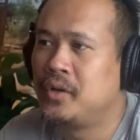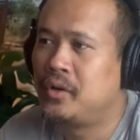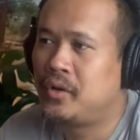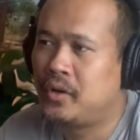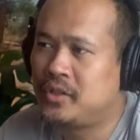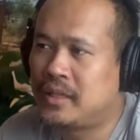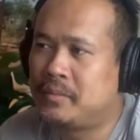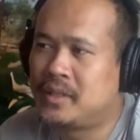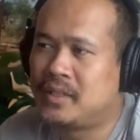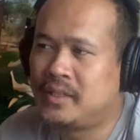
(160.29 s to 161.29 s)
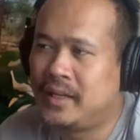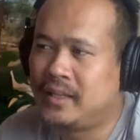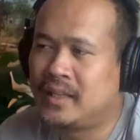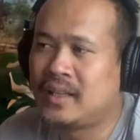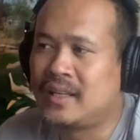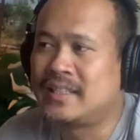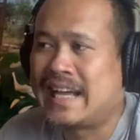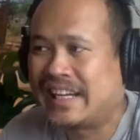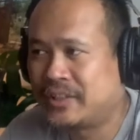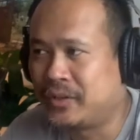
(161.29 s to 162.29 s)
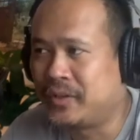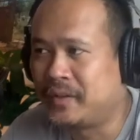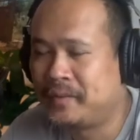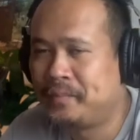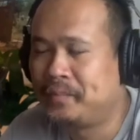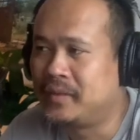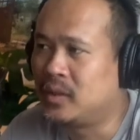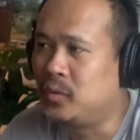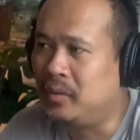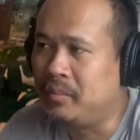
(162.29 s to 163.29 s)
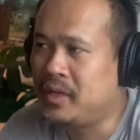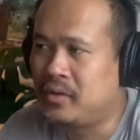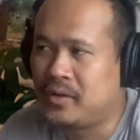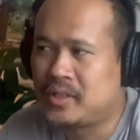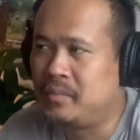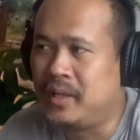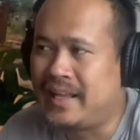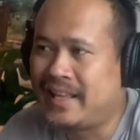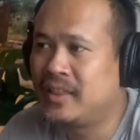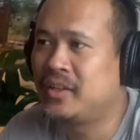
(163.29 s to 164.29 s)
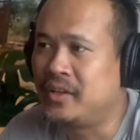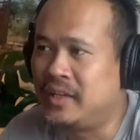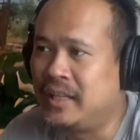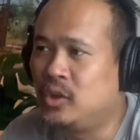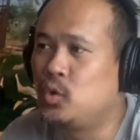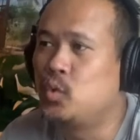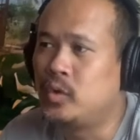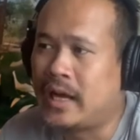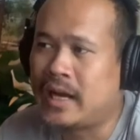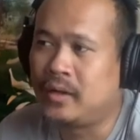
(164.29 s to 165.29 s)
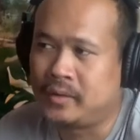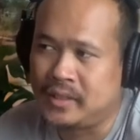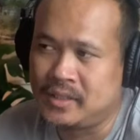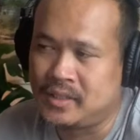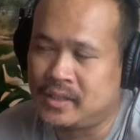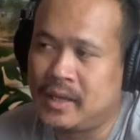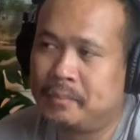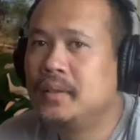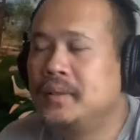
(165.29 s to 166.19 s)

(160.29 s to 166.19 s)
or substantiate a transaction that will be or has been entered into the accounting system.